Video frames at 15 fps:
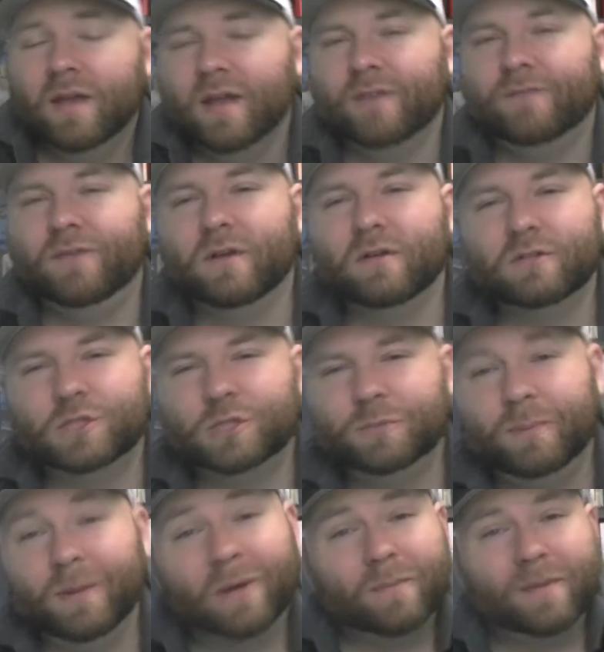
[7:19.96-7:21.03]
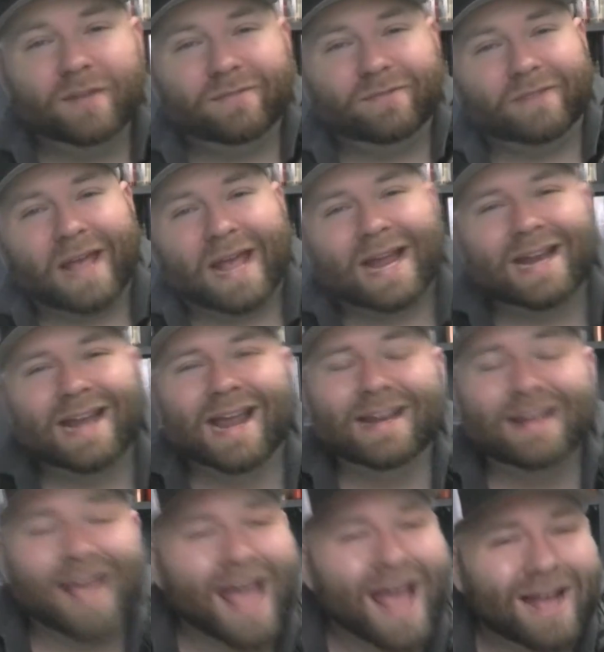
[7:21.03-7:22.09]
If you're a spearmint fan, and
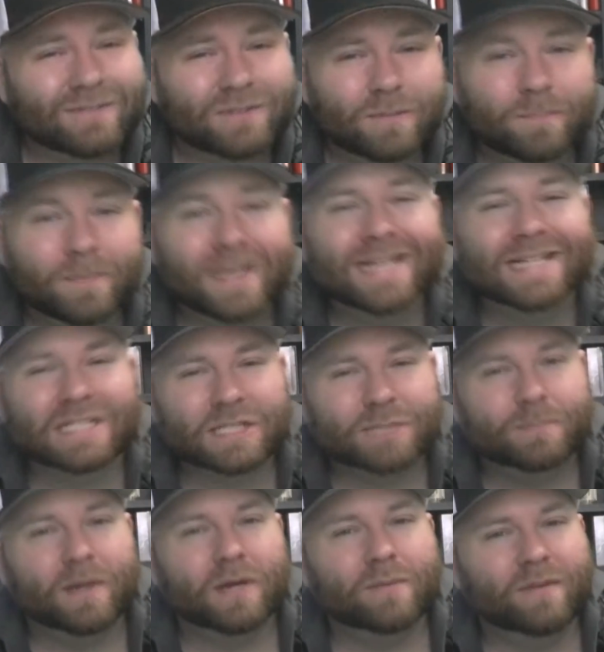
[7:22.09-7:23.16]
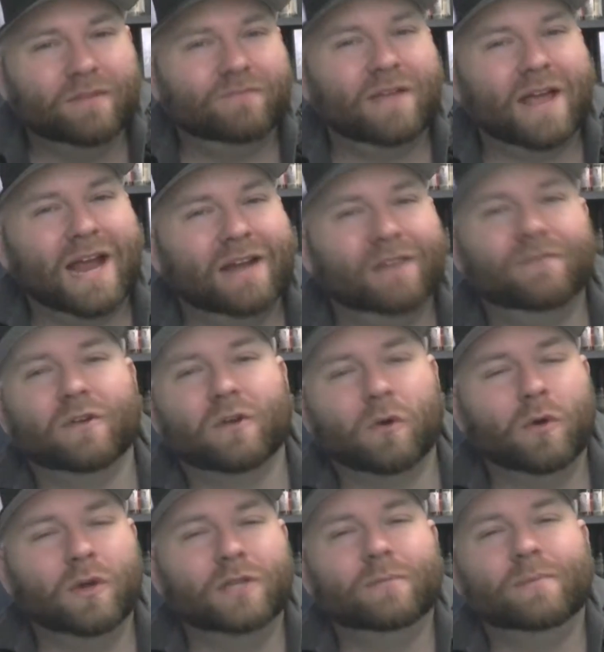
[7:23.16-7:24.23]
you have to be a spearmint fan if you're
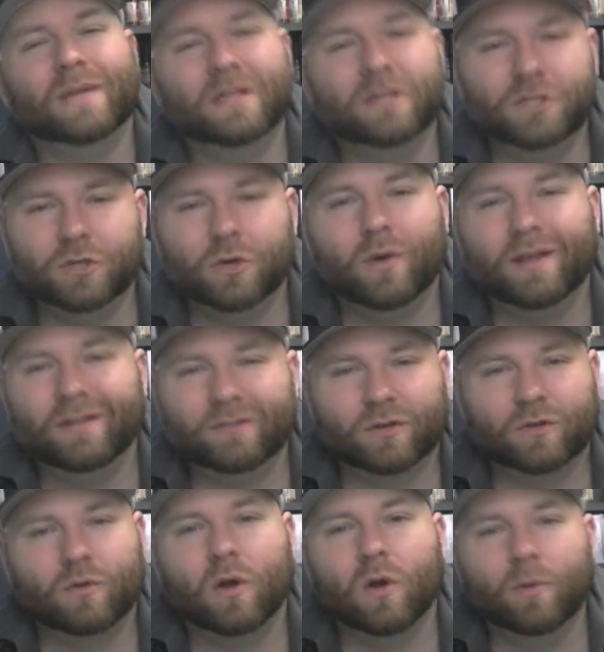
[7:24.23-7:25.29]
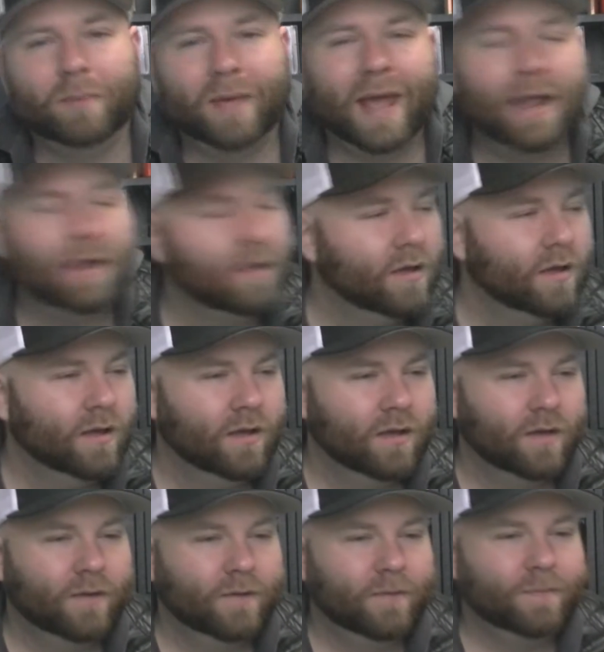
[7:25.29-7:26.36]
going to be enjoying the Crow Bay,
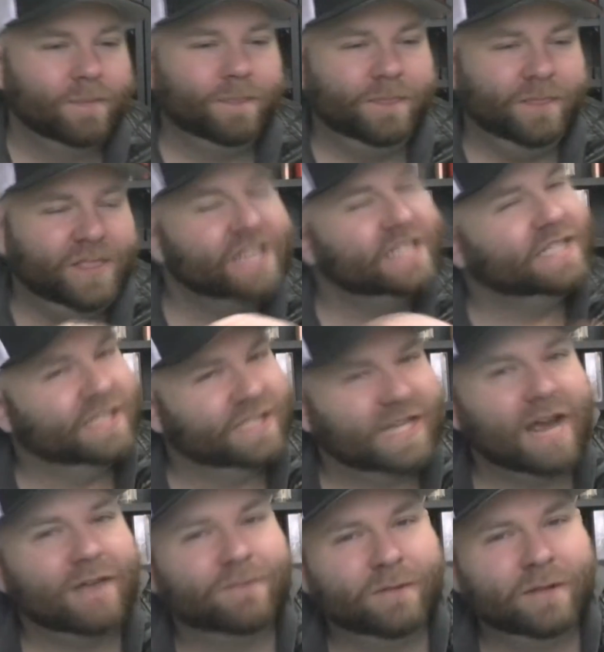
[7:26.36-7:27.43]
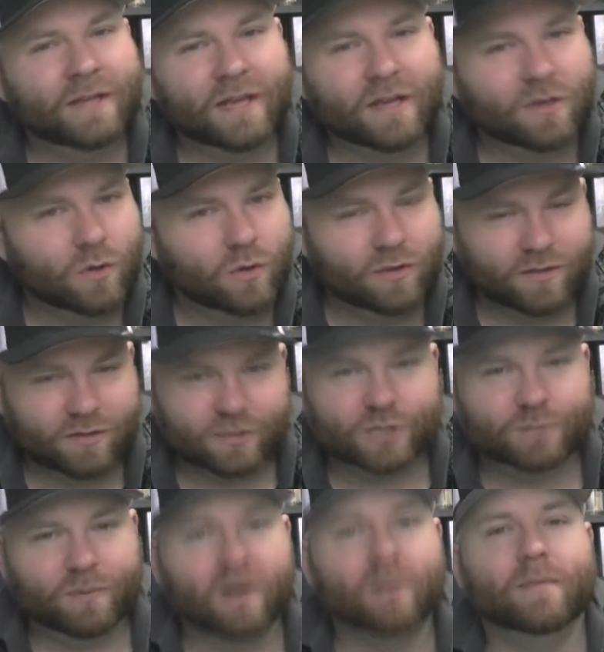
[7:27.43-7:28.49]
this is definitely a good little
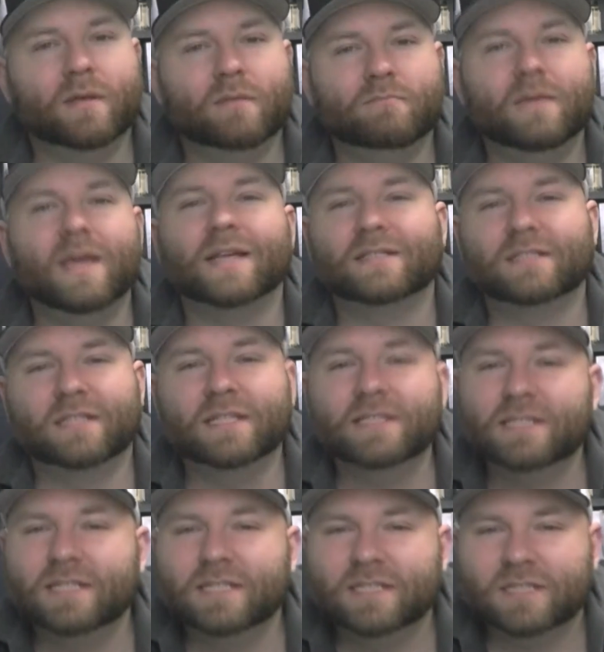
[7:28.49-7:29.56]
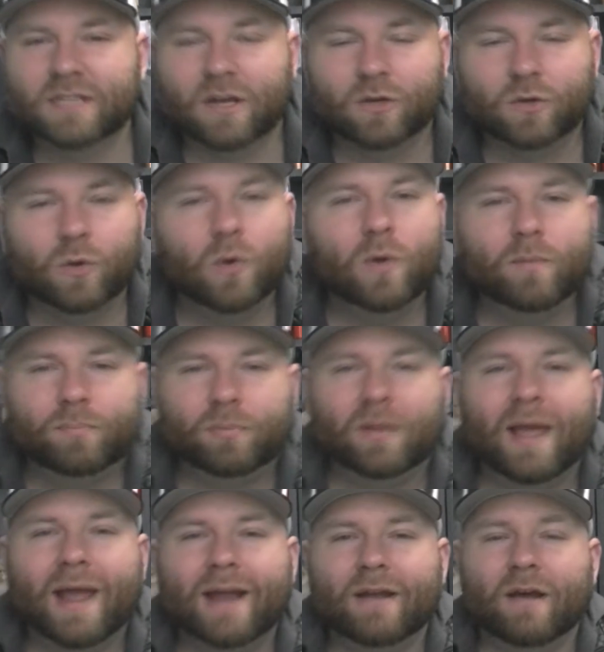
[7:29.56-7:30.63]
spearmint mix. This is a good
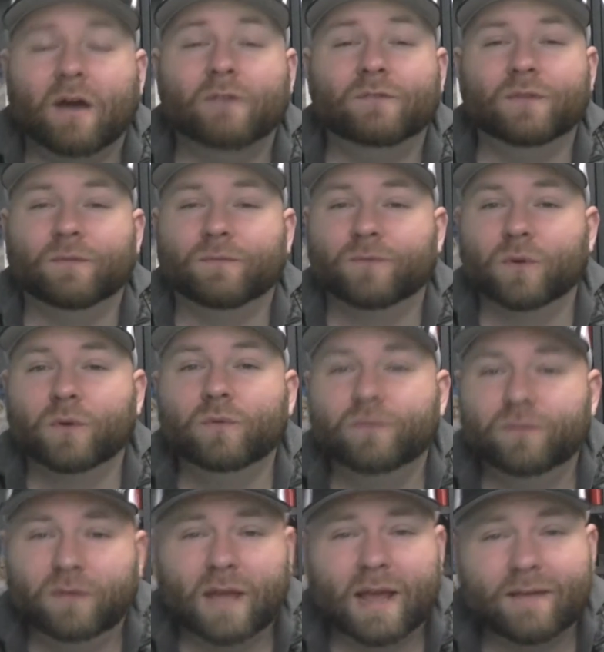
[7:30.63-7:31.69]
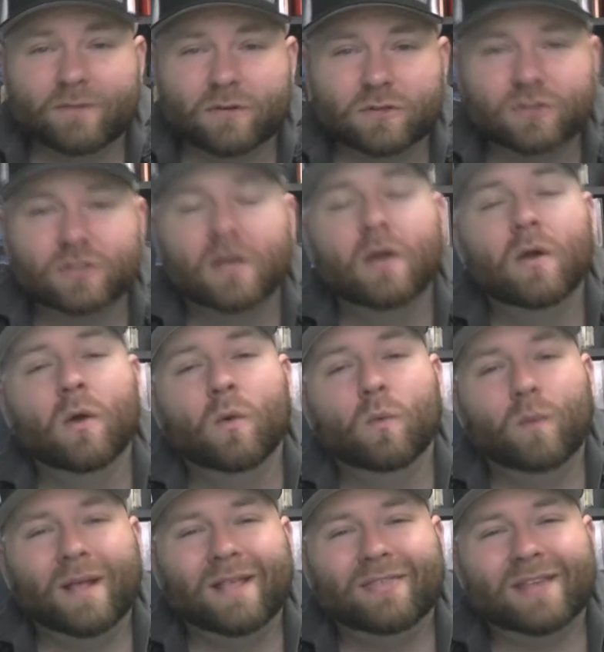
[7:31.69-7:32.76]
blend of the fruit flavors
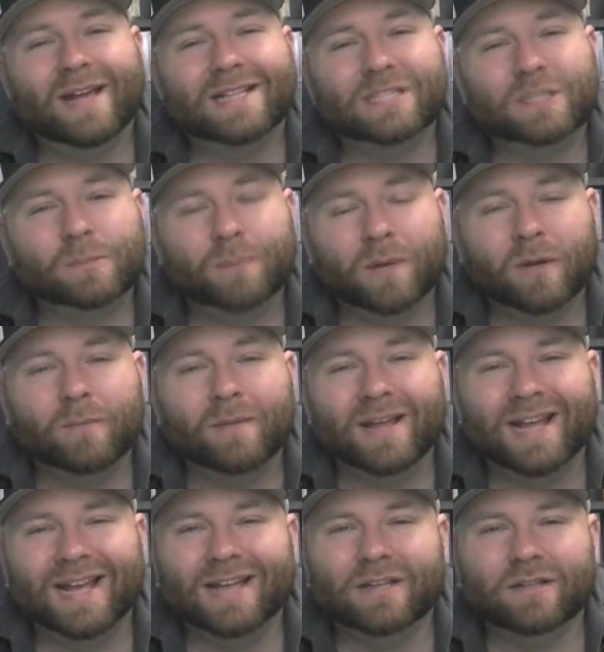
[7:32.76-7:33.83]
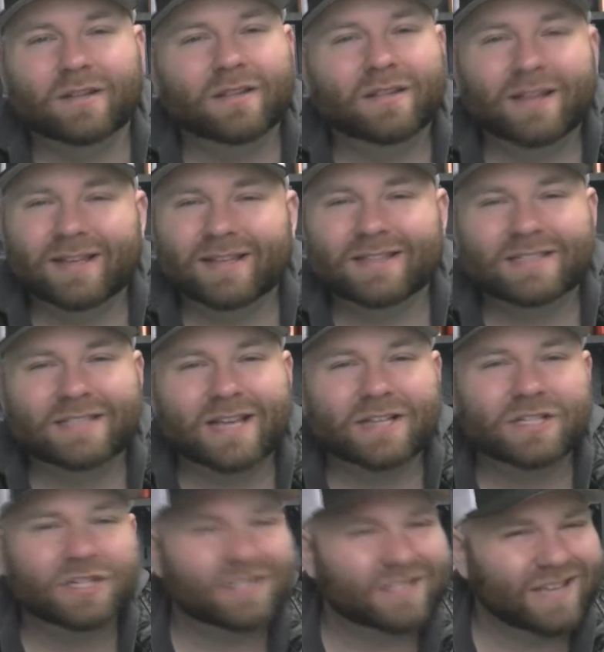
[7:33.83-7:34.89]
with that spearmint, and like they
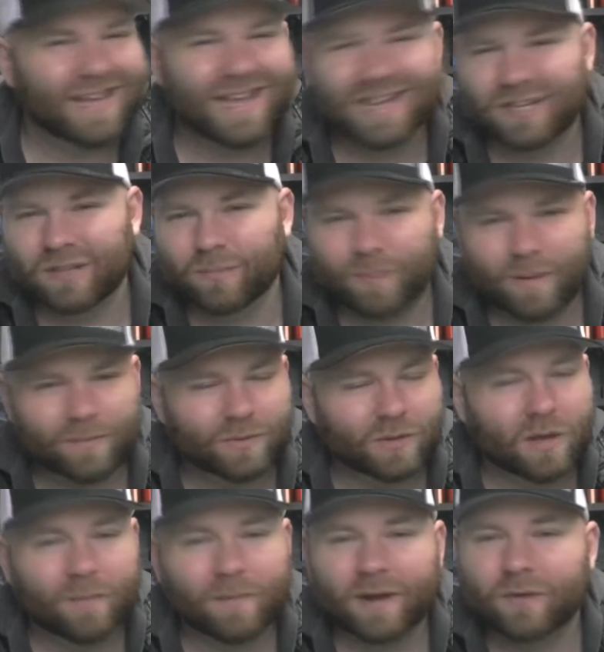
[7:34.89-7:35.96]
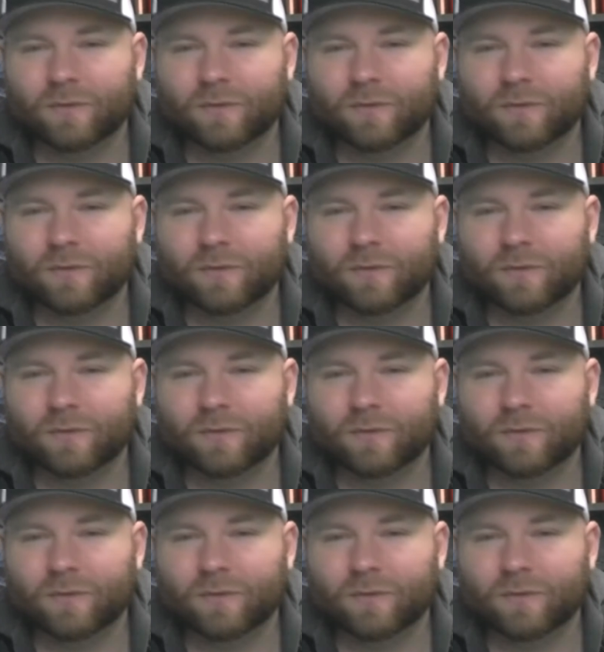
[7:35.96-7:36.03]
said, just a hint of the bubblegum.